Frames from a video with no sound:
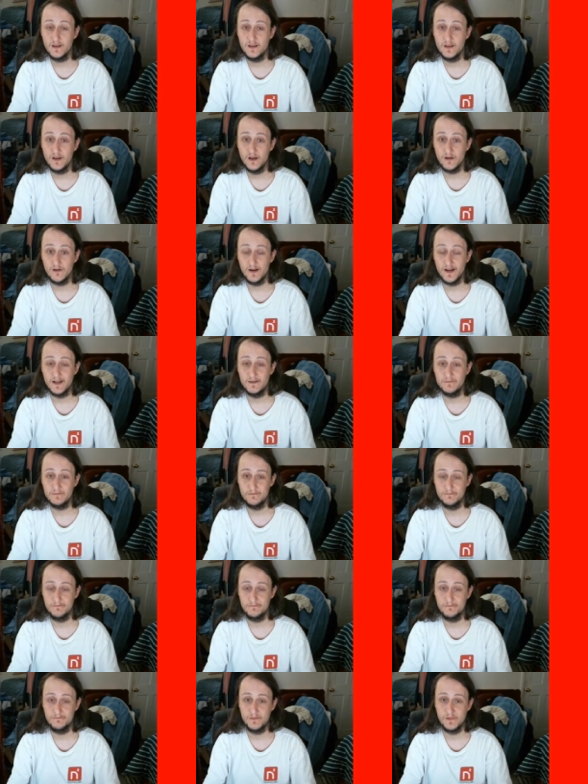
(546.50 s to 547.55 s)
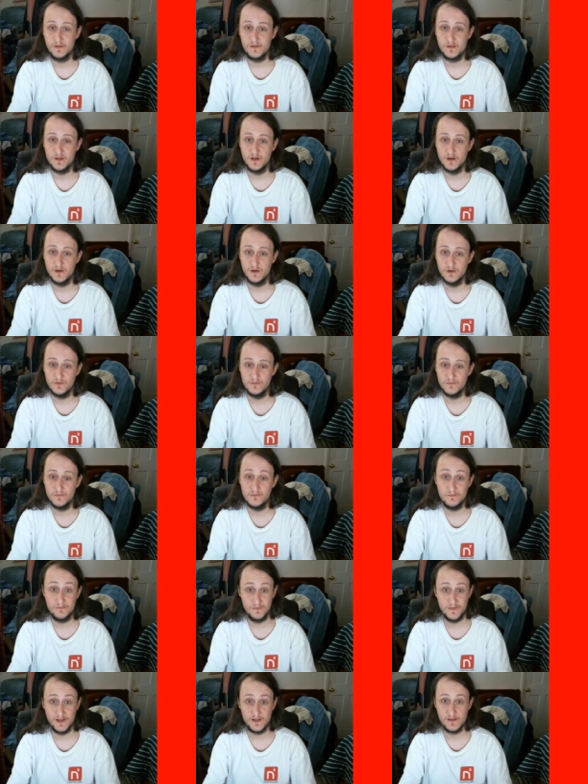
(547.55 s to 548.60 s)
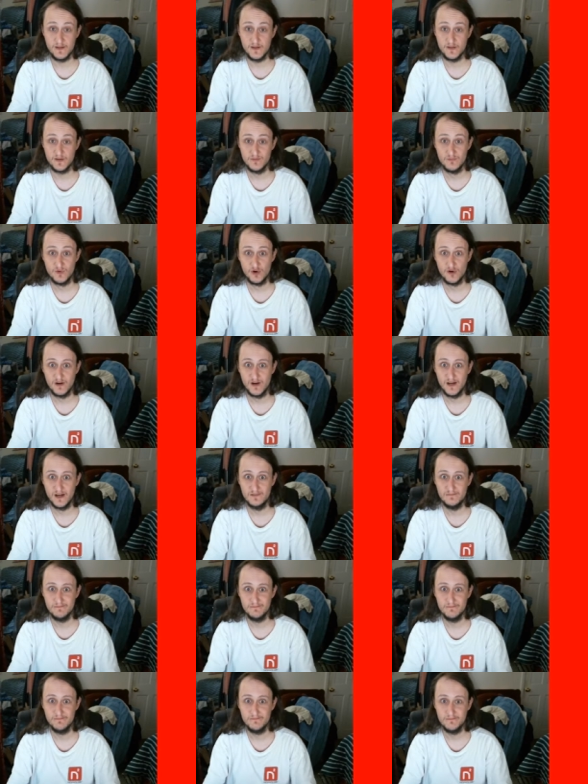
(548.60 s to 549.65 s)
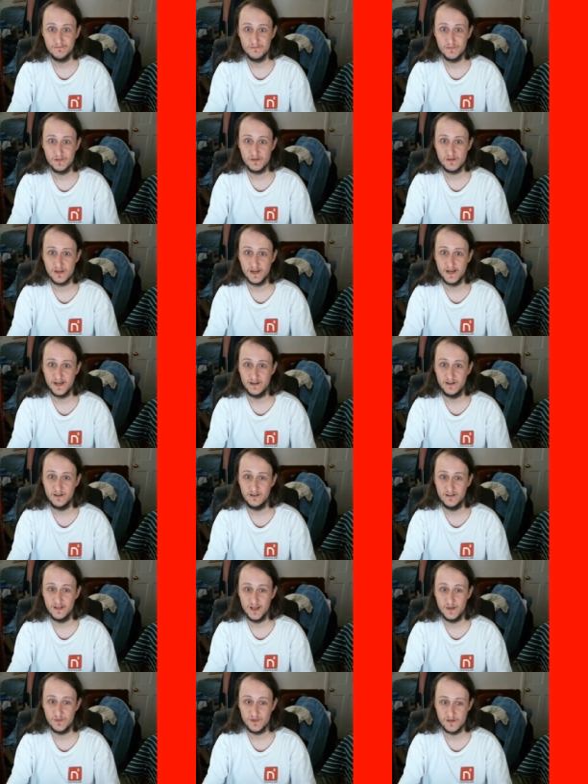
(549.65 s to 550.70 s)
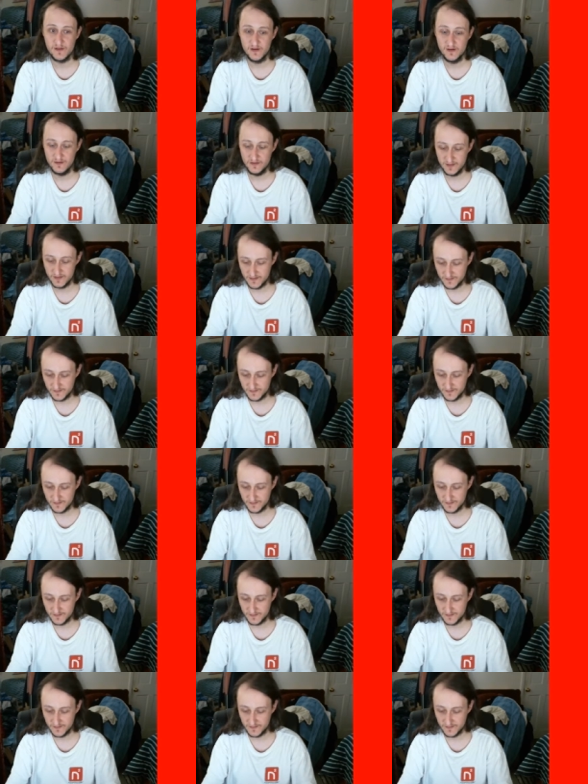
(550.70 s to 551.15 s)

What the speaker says: Alright, so that's another moron style episode.